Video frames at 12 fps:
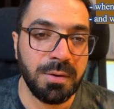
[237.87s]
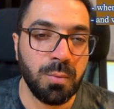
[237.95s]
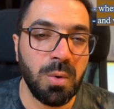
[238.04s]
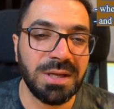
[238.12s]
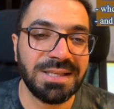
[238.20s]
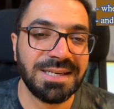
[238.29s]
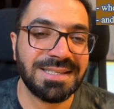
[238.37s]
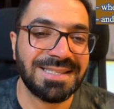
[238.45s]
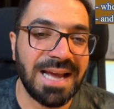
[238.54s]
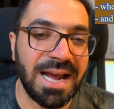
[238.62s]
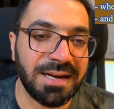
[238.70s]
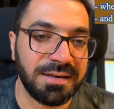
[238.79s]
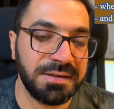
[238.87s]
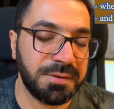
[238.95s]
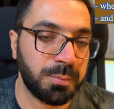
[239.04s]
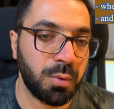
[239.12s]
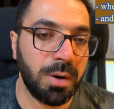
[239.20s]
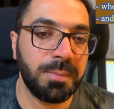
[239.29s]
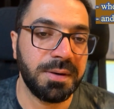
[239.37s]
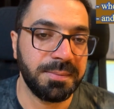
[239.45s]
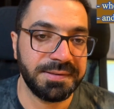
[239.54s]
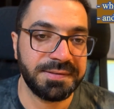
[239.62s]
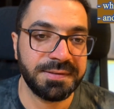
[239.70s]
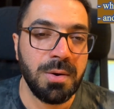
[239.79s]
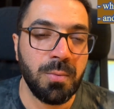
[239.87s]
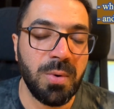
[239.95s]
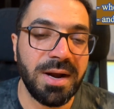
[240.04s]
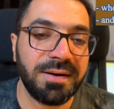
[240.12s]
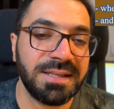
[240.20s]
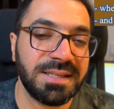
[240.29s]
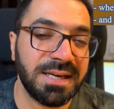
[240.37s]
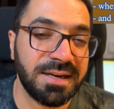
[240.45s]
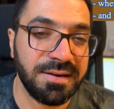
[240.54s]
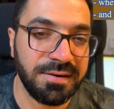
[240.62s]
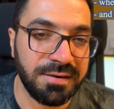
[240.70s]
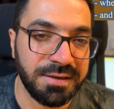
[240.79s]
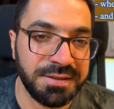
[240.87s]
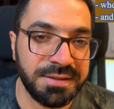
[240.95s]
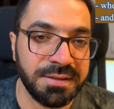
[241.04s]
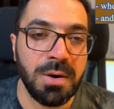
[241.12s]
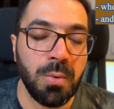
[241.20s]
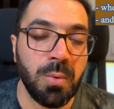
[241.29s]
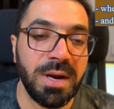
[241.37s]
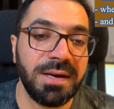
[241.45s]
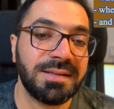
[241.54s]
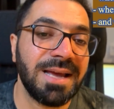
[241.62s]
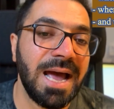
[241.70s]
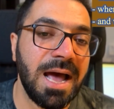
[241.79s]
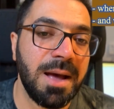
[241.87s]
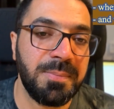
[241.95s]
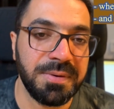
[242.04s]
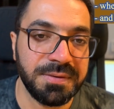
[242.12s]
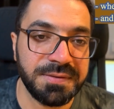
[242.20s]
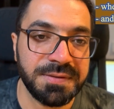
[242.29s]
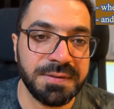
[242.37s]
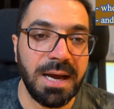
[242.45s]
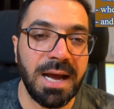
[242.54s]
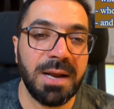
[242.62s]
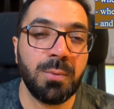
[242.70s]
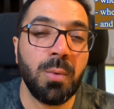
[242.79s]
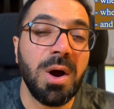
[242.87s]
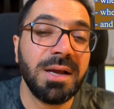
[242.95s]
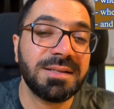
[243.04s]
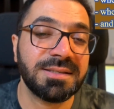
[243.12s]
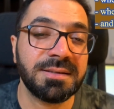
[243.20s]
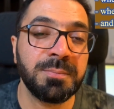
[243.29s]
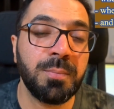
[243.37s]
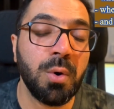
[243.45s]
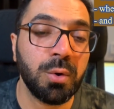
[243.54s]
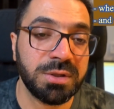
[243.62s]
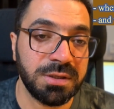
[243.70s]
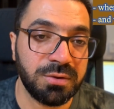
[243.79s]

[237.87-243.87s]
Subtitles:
what exactly the problem is, where it occurs, when it happens, and why it's important